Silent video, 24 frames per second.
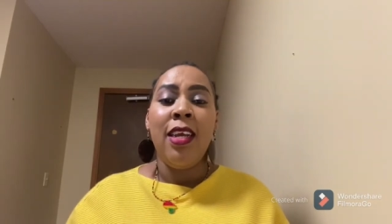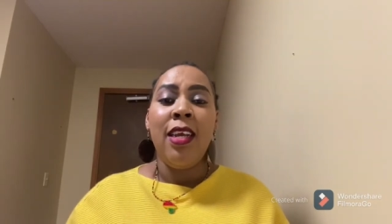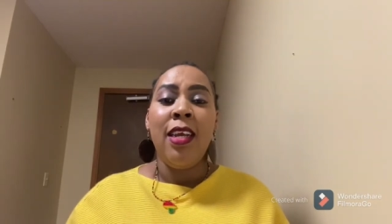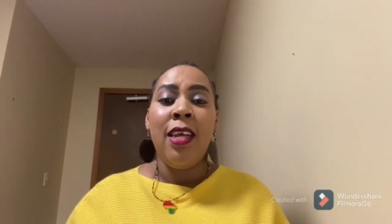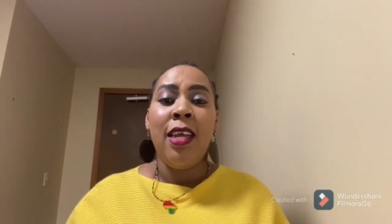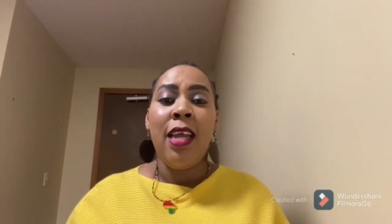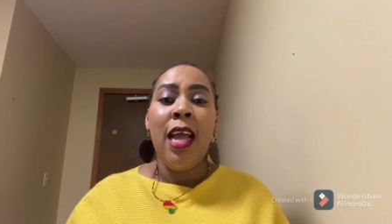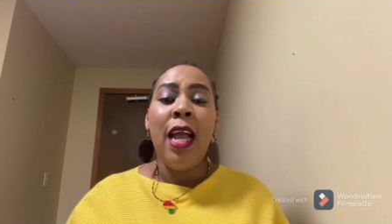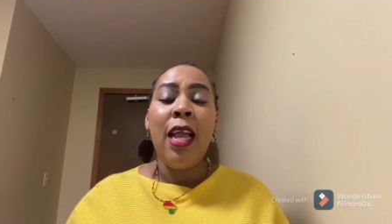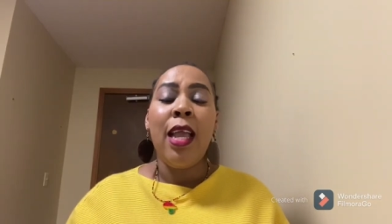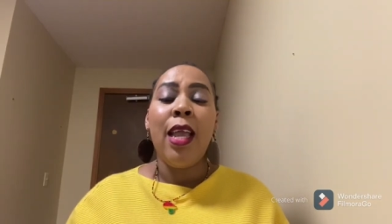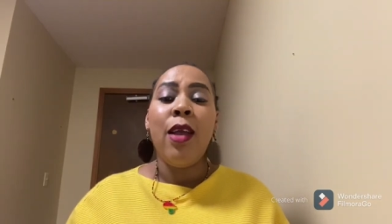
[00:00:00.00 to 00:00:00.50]

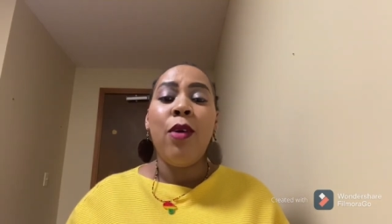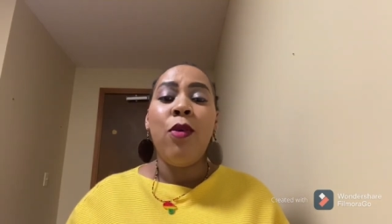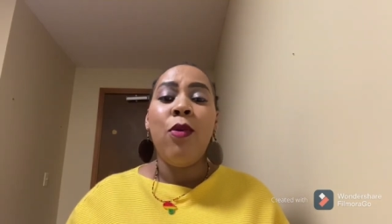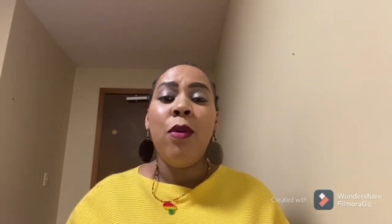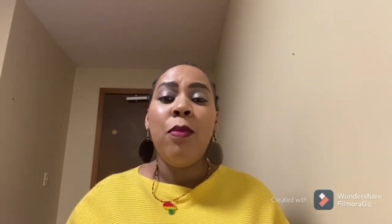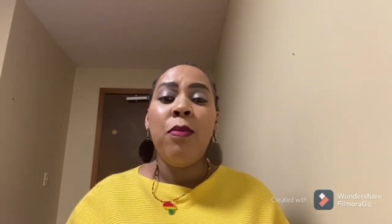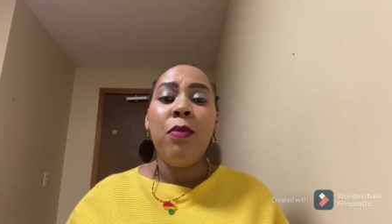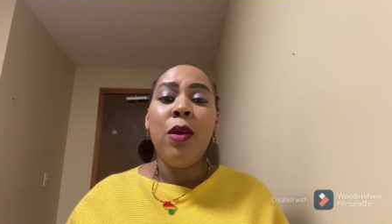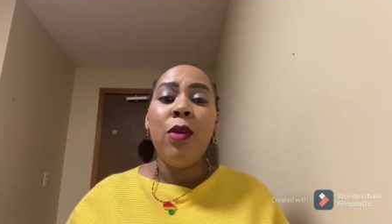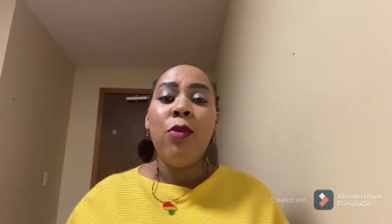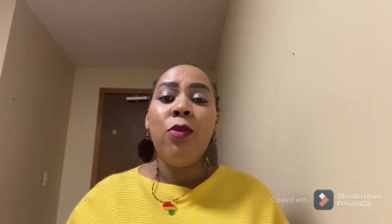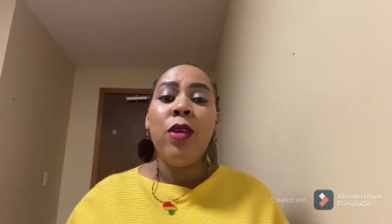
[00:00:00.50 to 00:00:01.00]

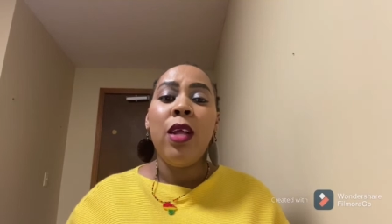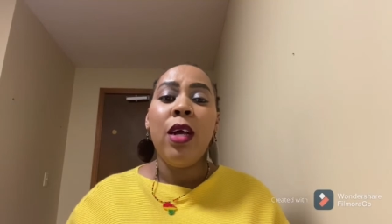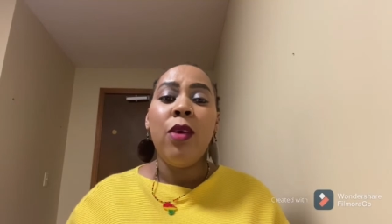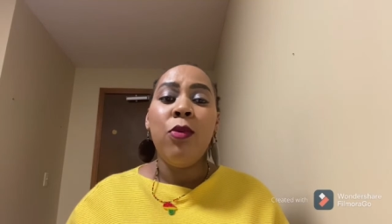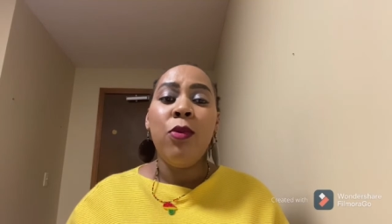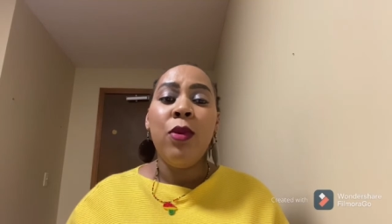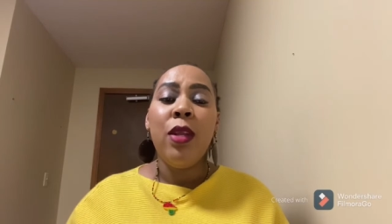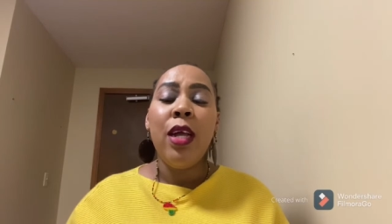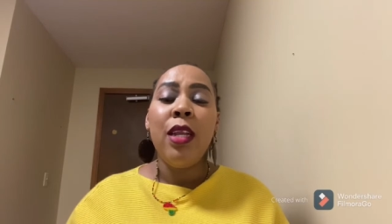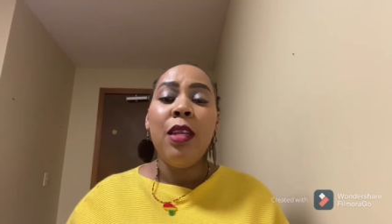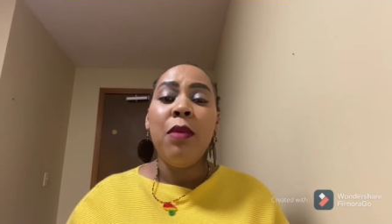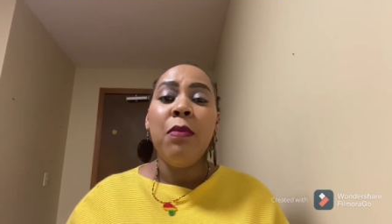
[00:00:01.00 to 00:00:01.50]
Angekuambia
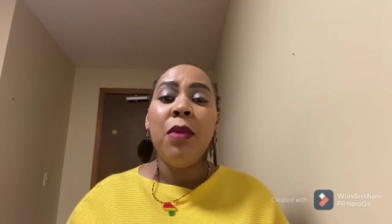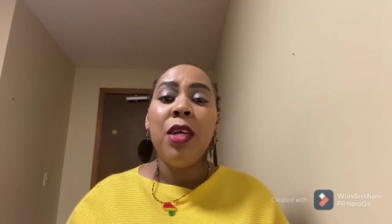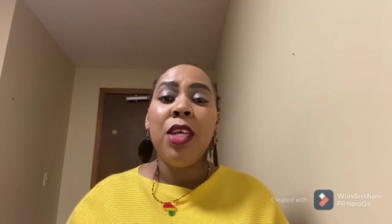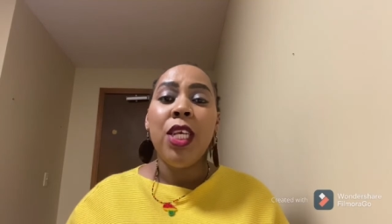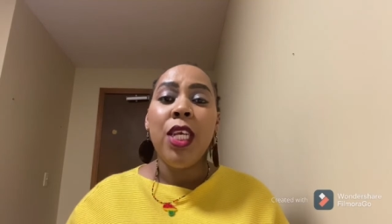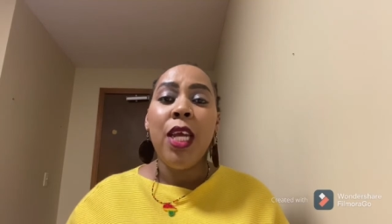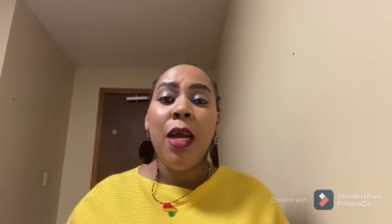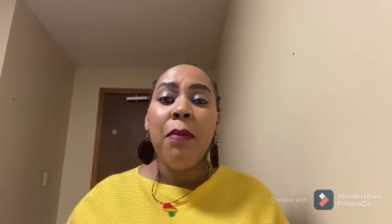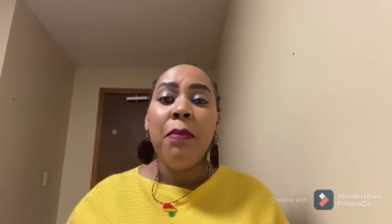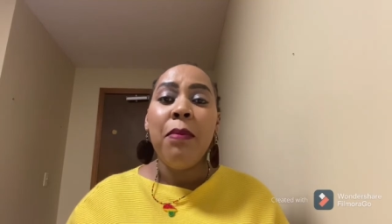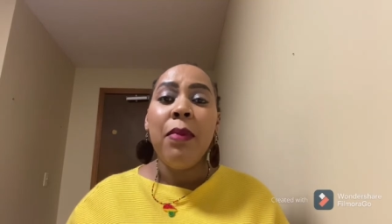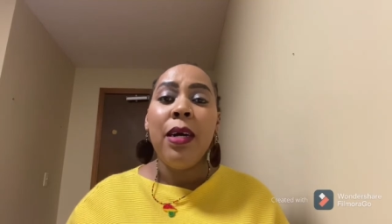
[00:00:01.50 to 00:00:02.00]
utalima
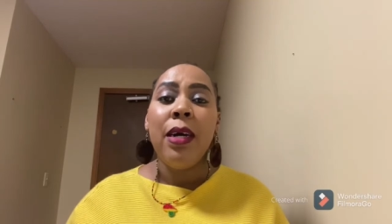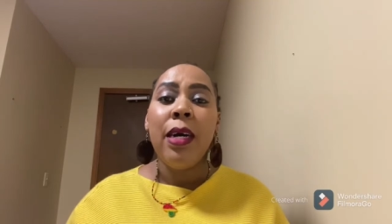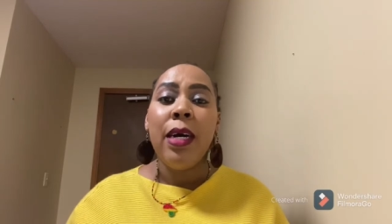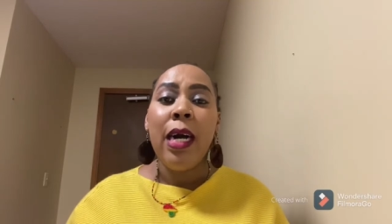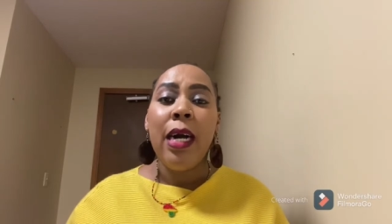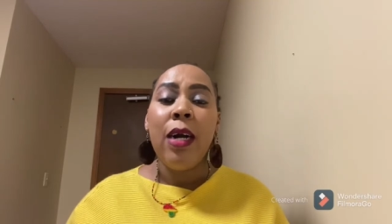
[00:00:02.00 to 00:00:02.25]
shamba